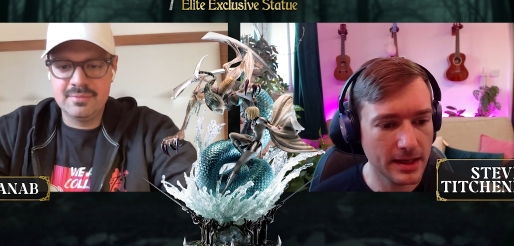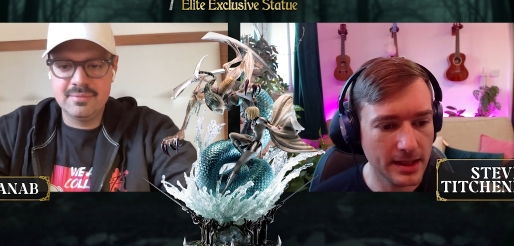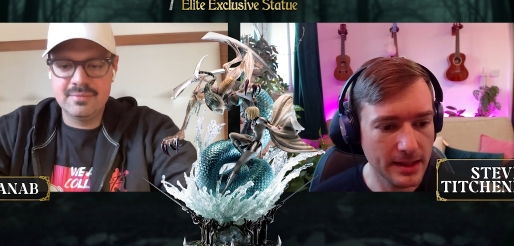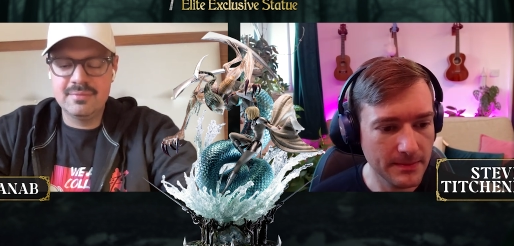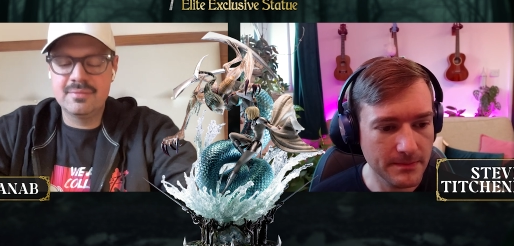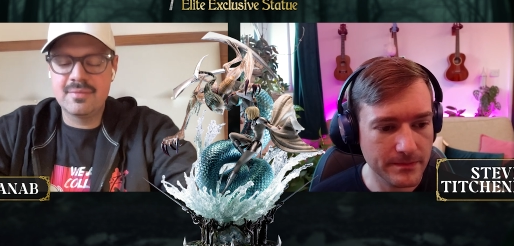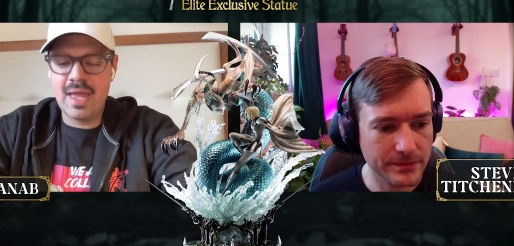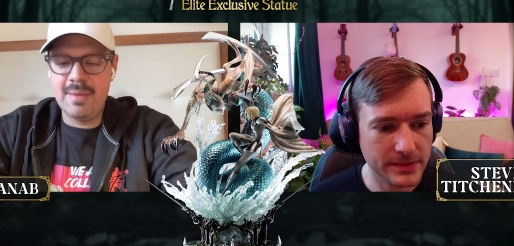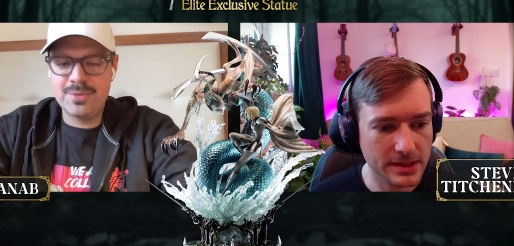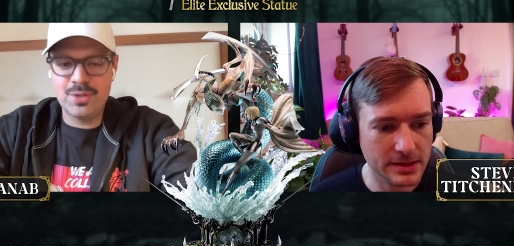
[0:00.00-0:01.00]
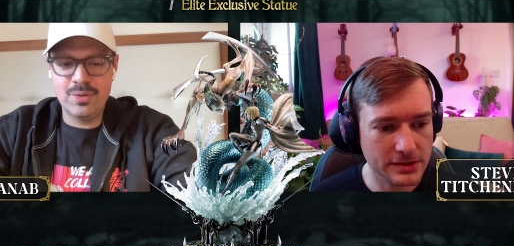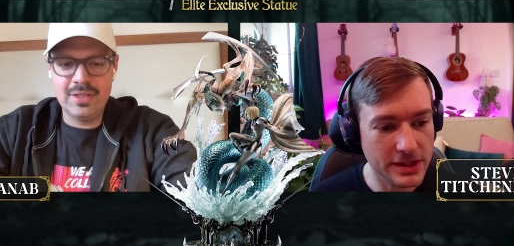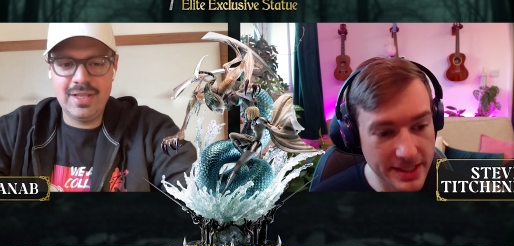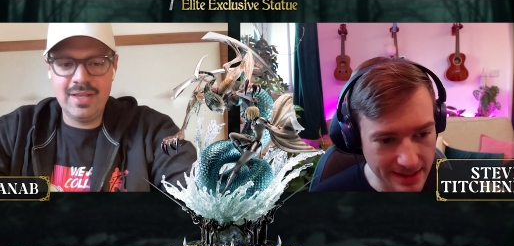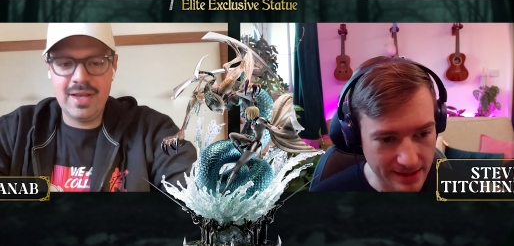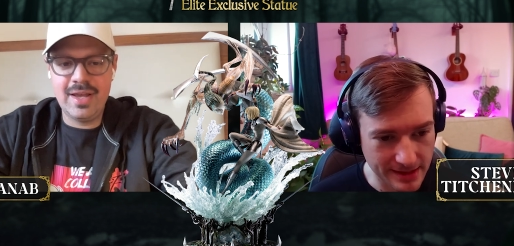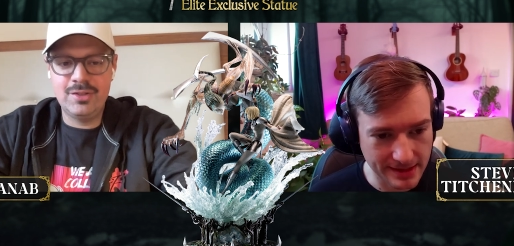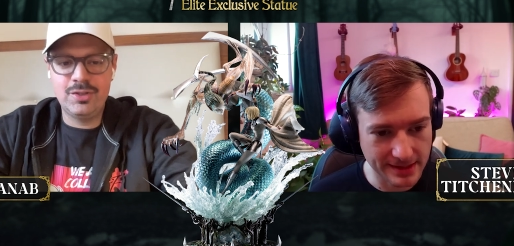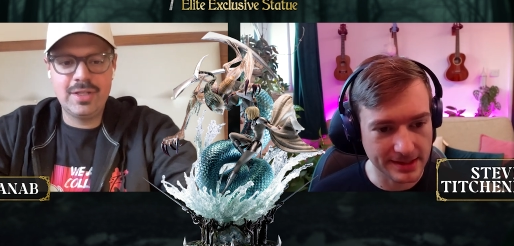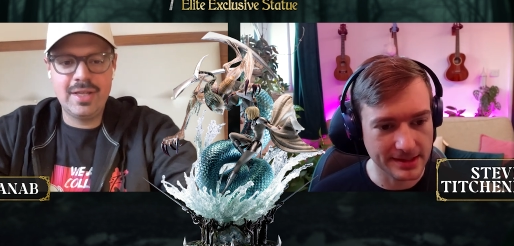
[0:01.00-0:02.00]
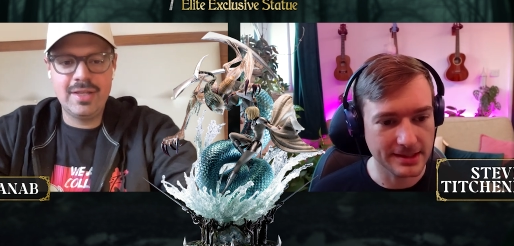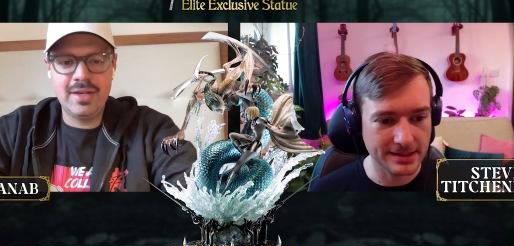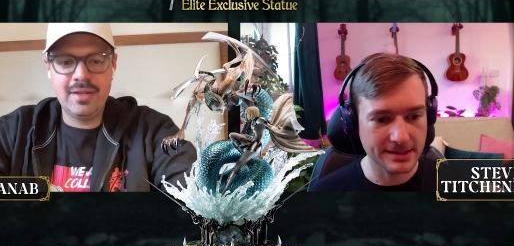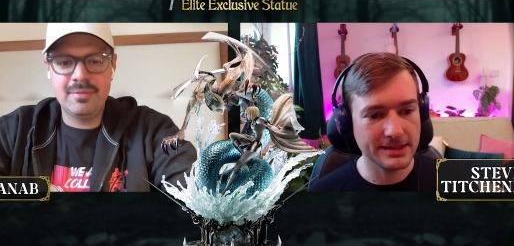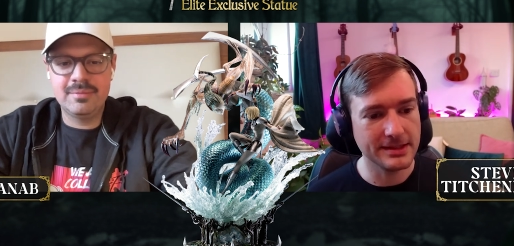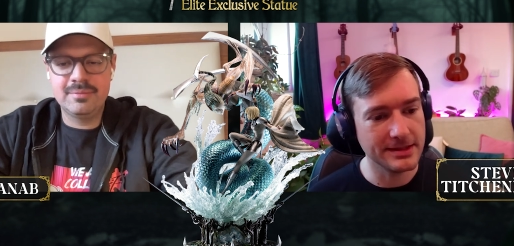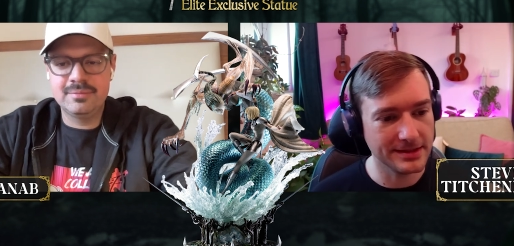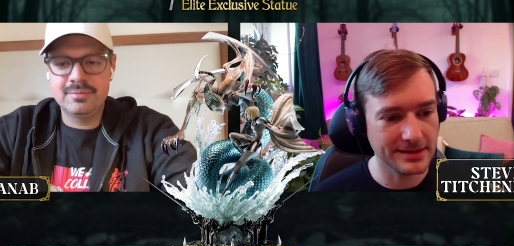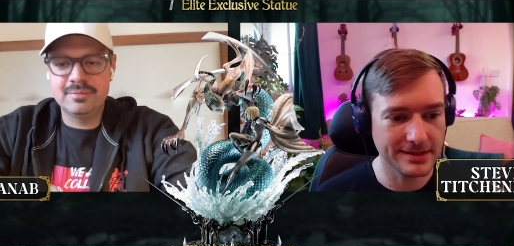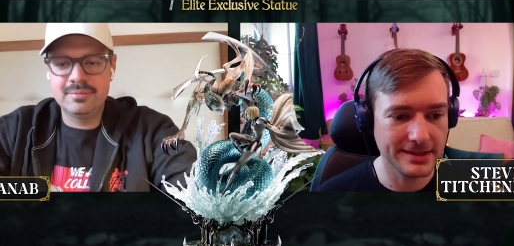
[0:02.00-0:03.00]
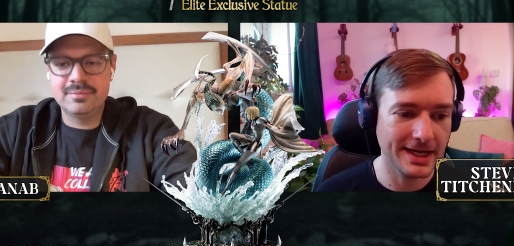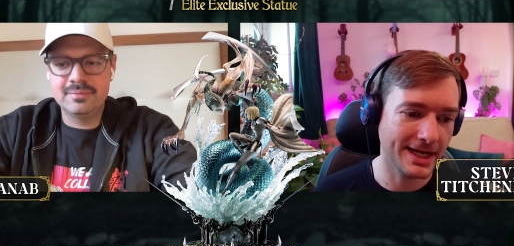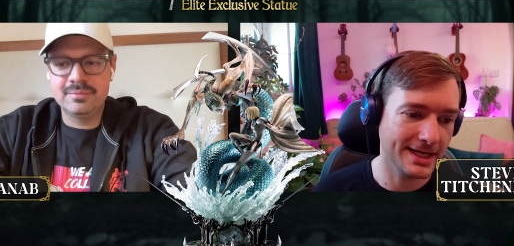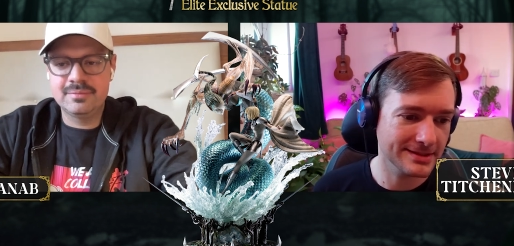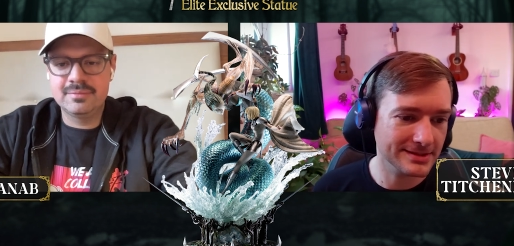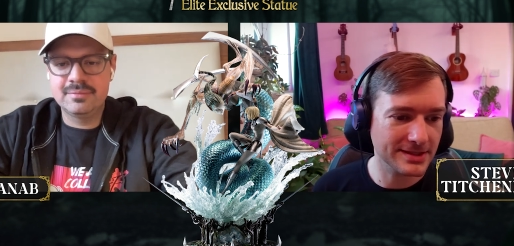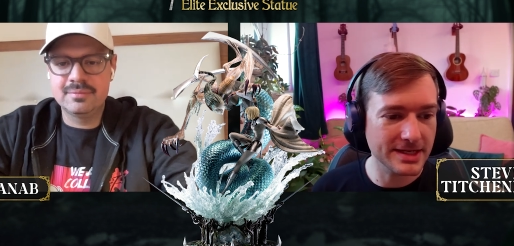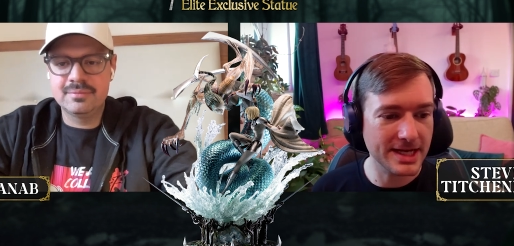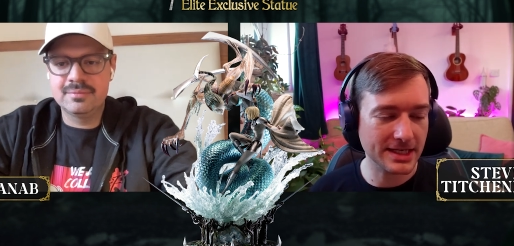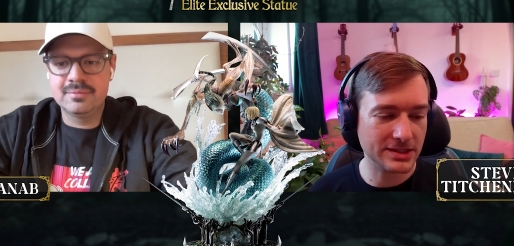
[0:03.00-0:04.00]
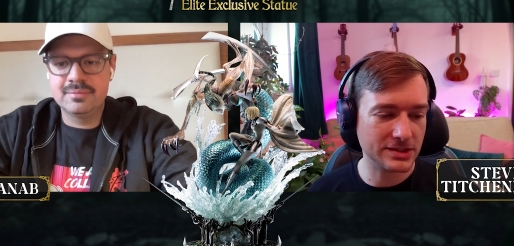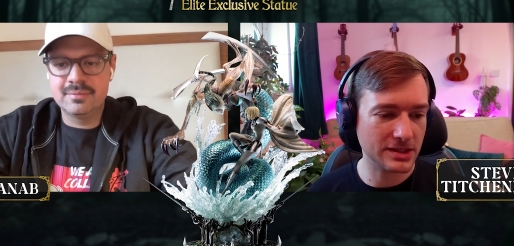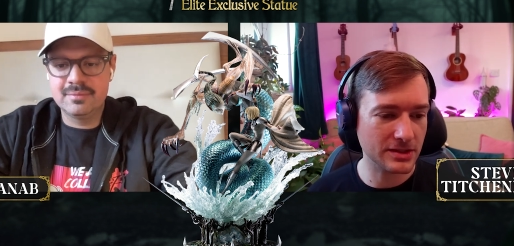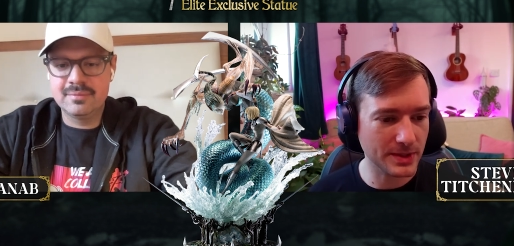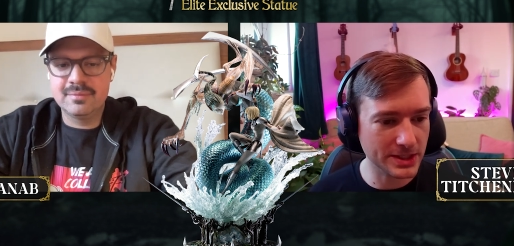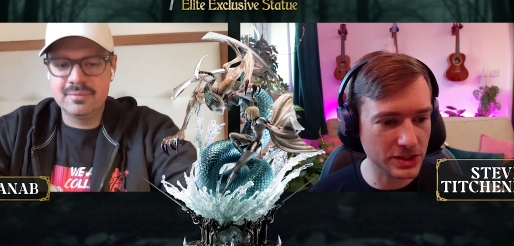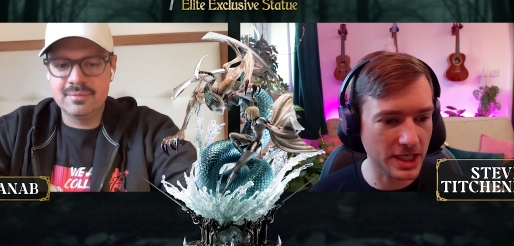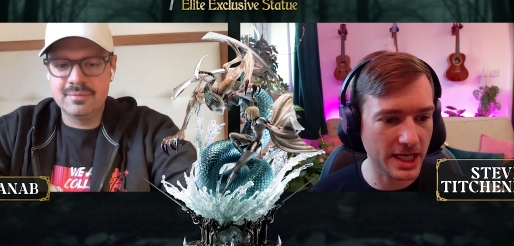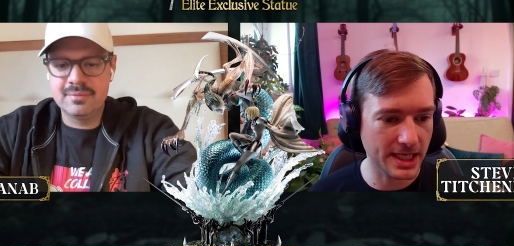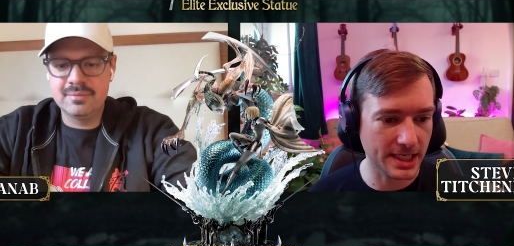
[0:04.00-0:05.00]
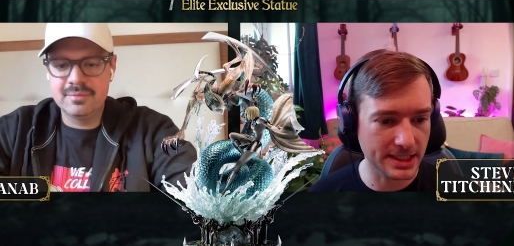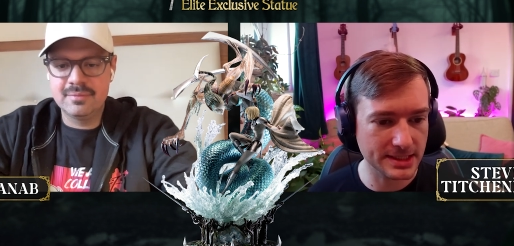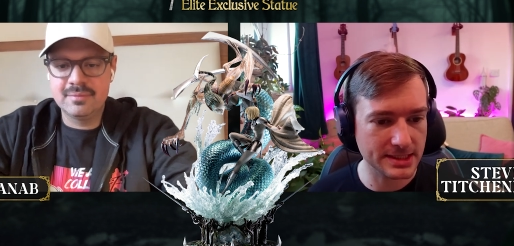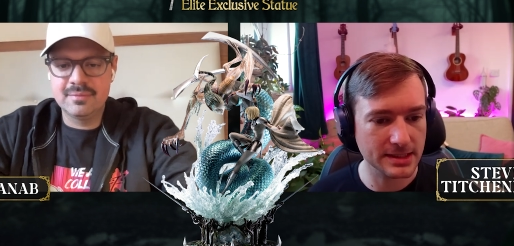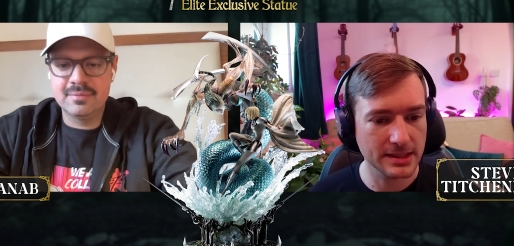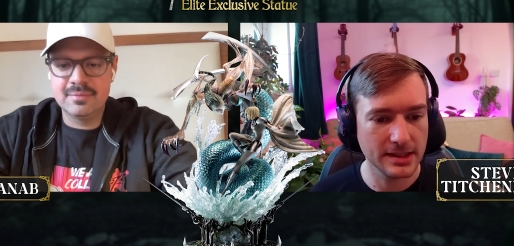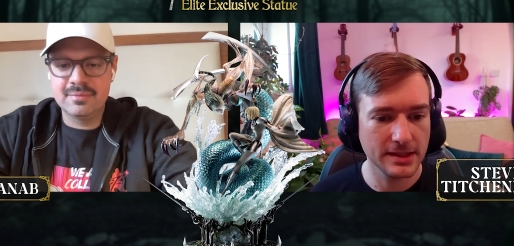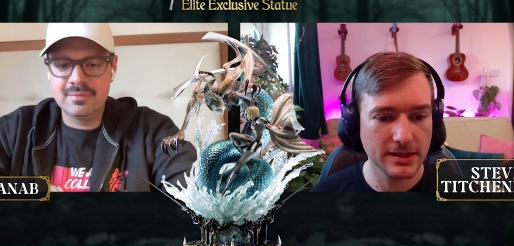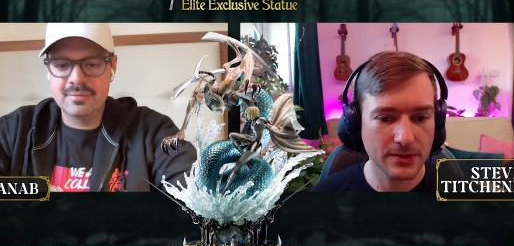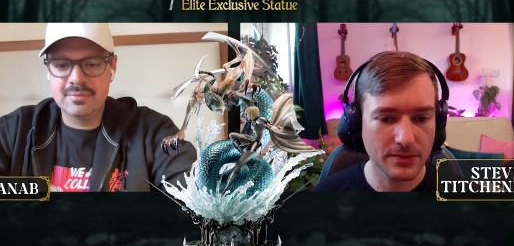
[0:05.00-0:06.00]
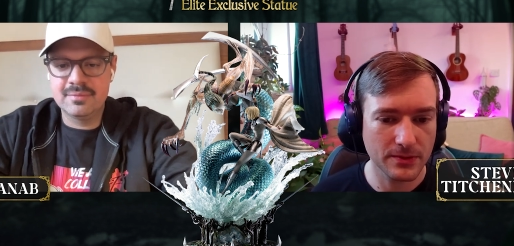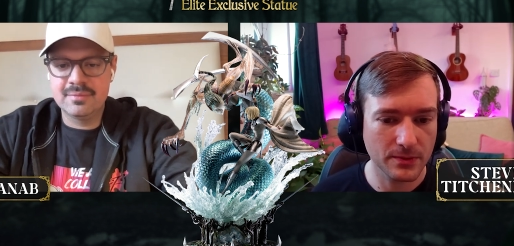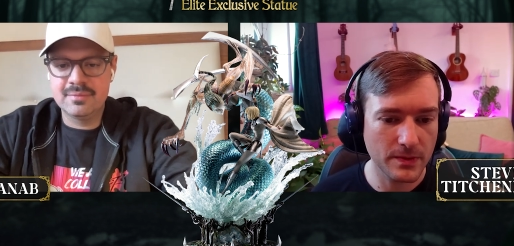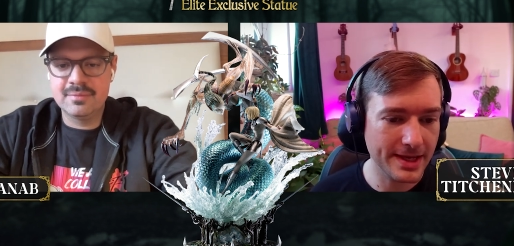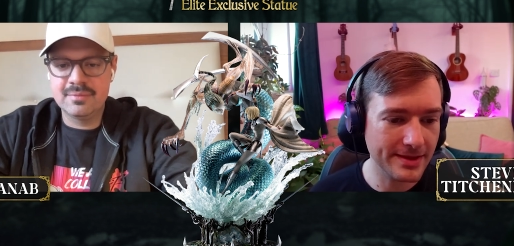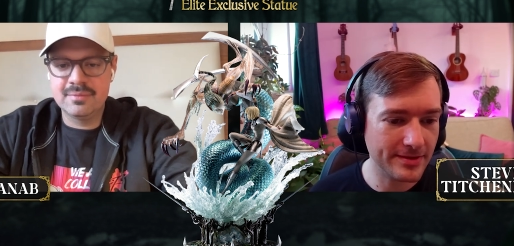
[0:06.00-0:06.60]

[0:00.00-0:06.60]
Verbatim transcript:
Speaker 1: Um,
Speaker 2: Absolutely, so ne- I totally agree.
Speaker 1: Yeah. So the next question is with